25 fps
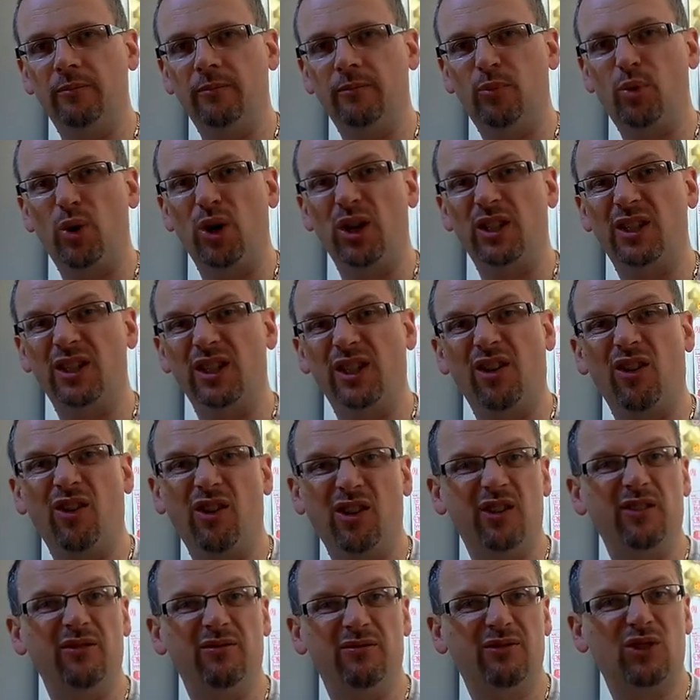printer,
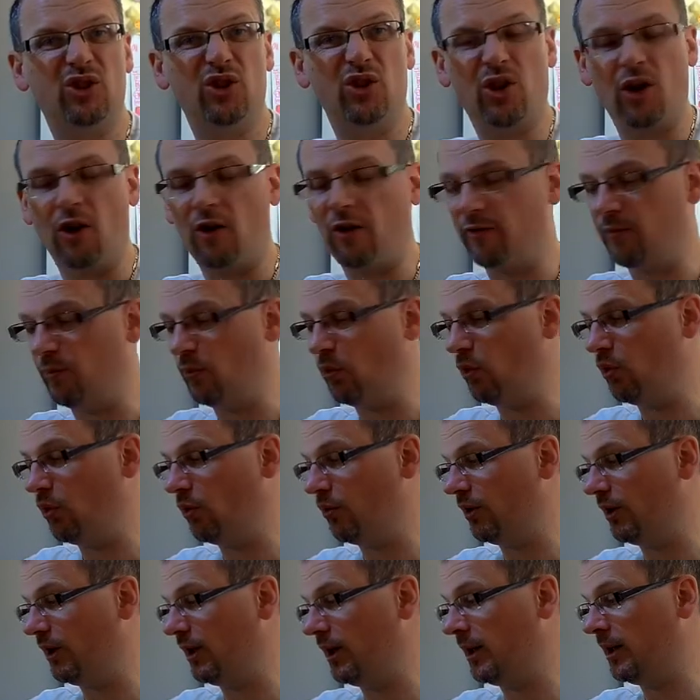kind of took off more
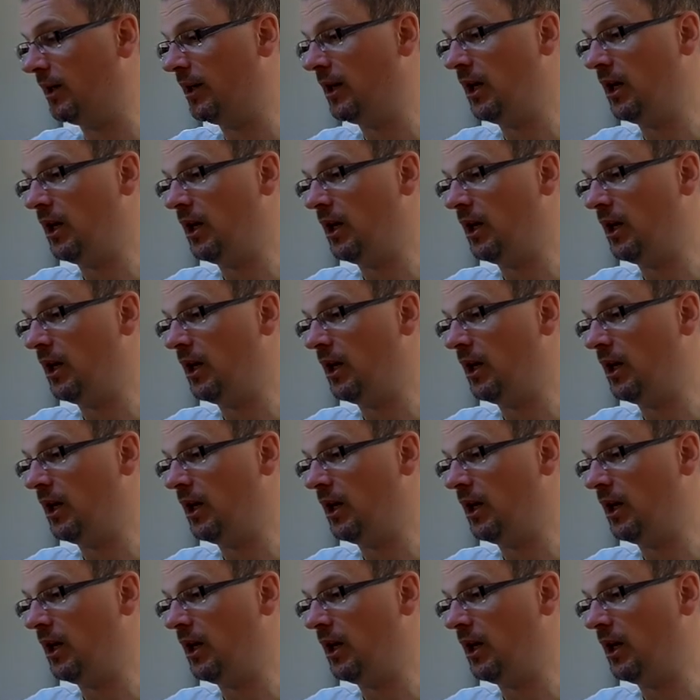really.